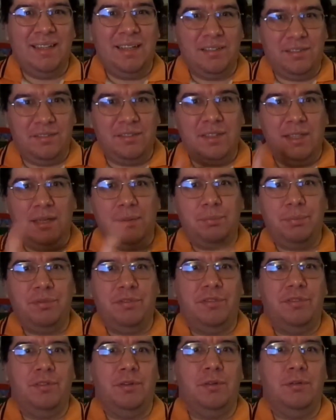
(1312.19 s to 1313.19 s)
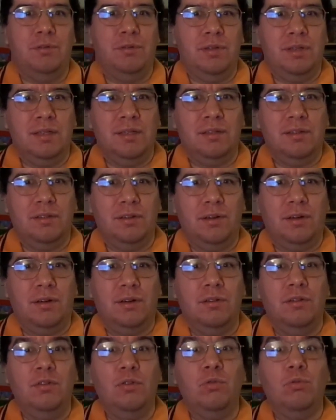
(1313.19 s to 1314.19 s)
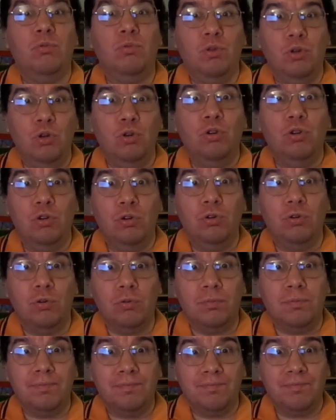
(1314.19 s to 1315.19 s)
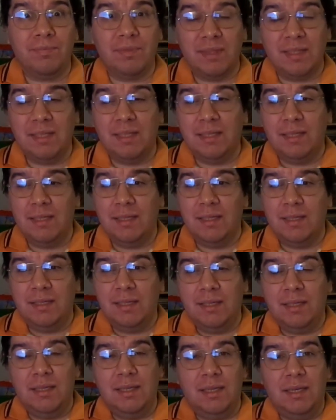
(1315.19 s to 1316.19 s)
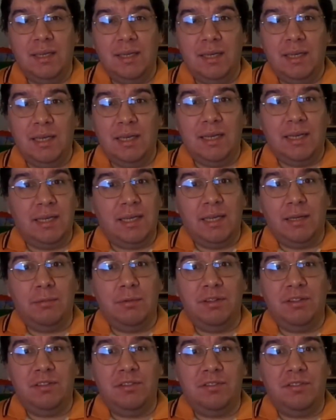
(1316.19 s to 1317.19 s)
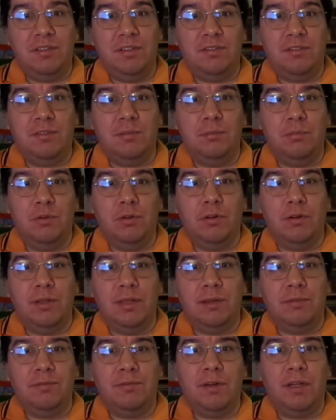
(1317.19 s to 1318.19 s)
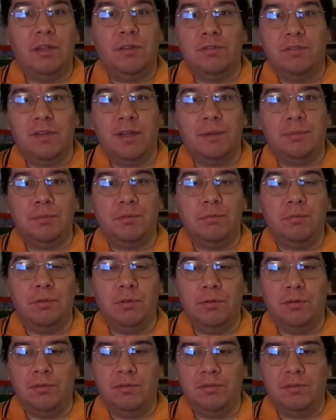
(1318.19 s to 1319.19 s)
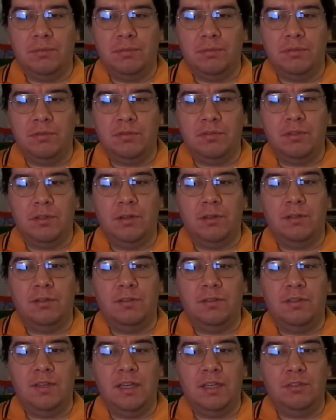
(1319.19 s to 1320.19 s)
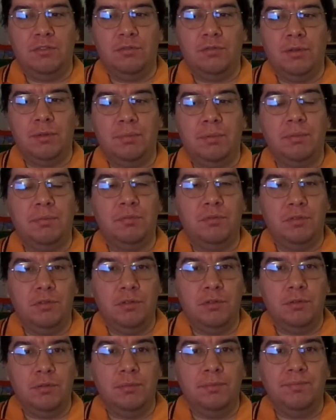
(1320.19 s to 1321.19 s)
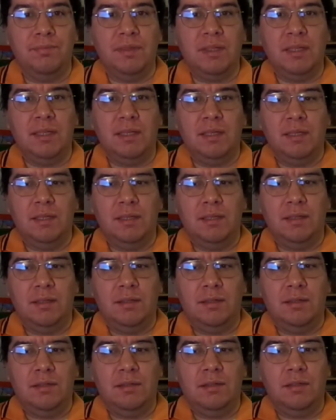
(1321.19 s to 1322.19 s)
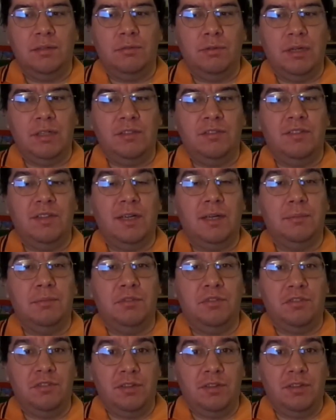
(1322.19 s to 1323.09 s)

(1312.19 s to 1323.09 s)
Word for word: That's the episode called Woohoo, and I can't wait to see some more that follows afterwards, which is called Day Trip of Doom, The Great Dime